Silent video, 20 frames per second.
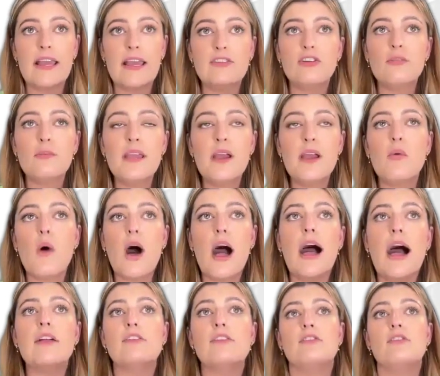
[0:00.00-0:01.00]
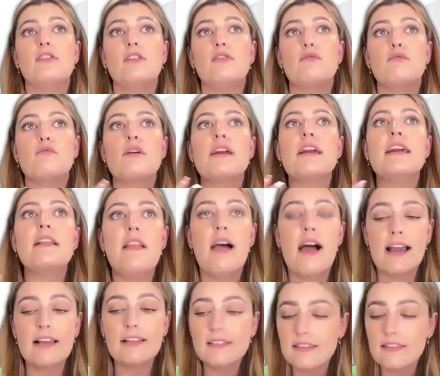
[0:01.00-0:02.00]
it took me a while to sort of
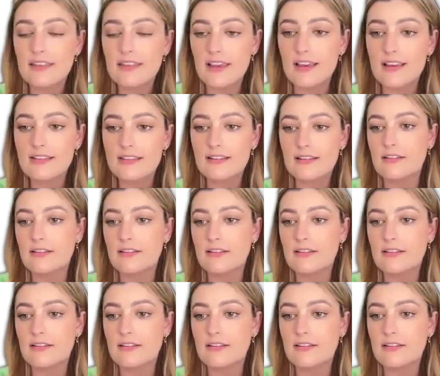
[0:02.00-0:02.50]
realize this,